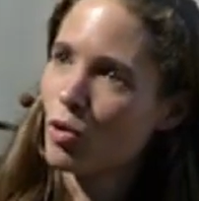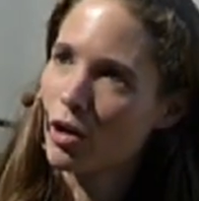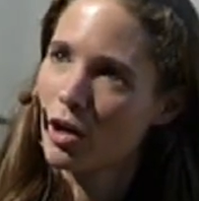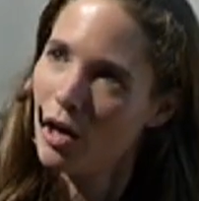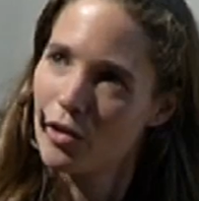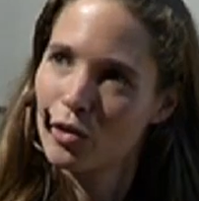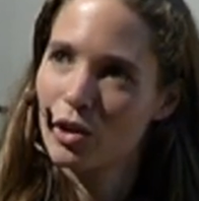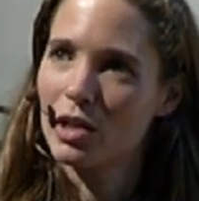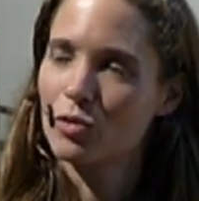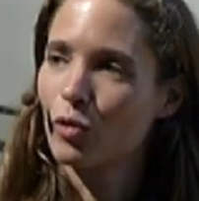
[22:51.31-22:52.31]
or other
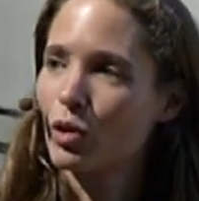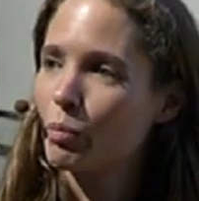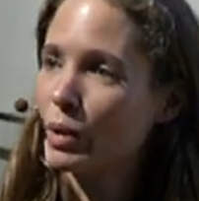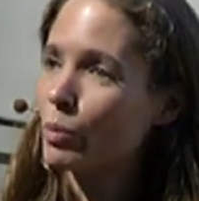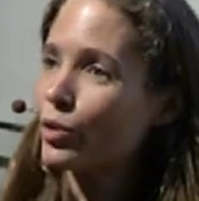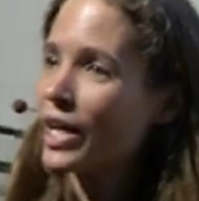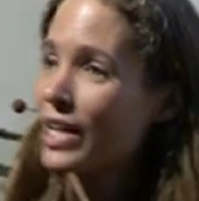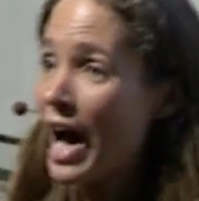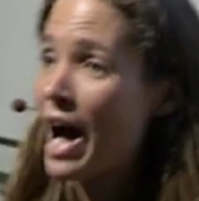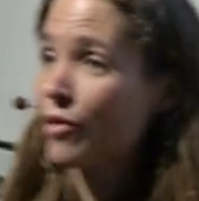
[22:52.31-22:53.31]
things for the people
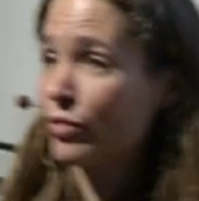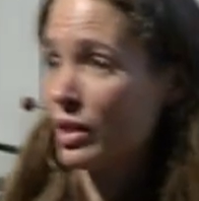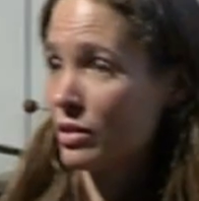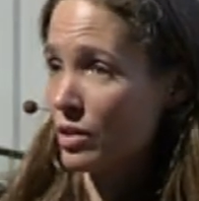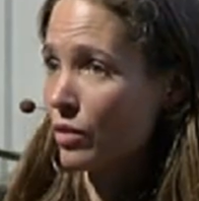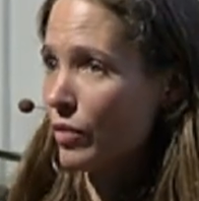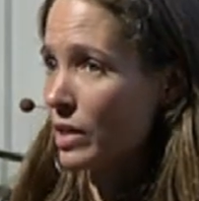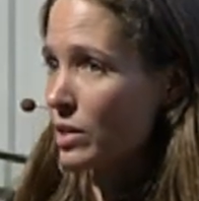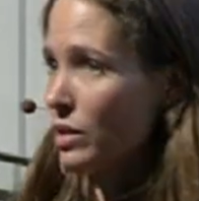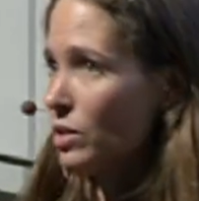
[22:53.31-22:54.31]
that have that
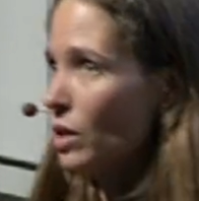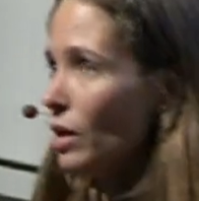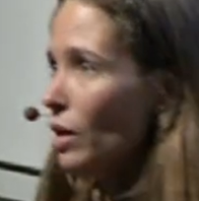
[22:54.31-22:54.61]
disadvantage.